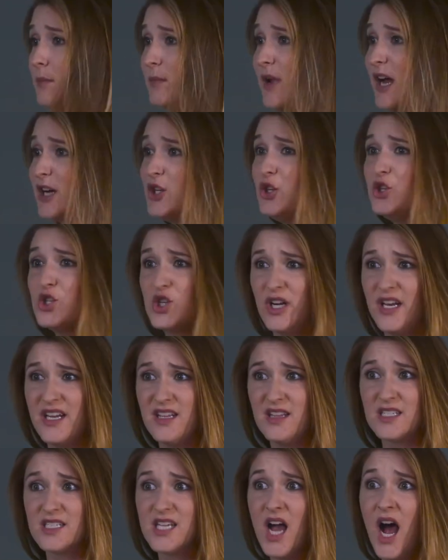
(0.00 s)
not usually
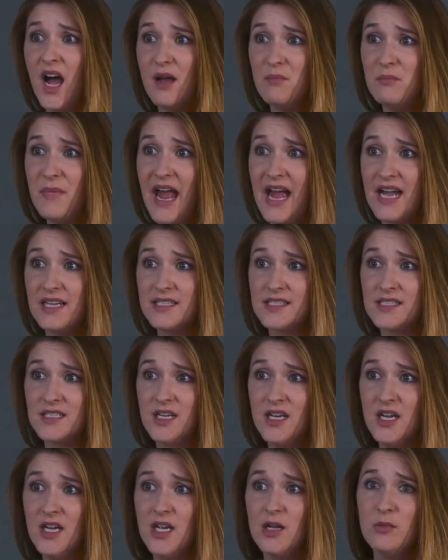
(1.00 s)
this hot mess,
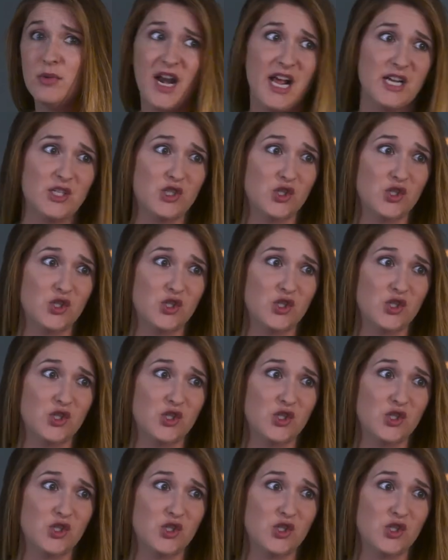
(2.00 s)
but I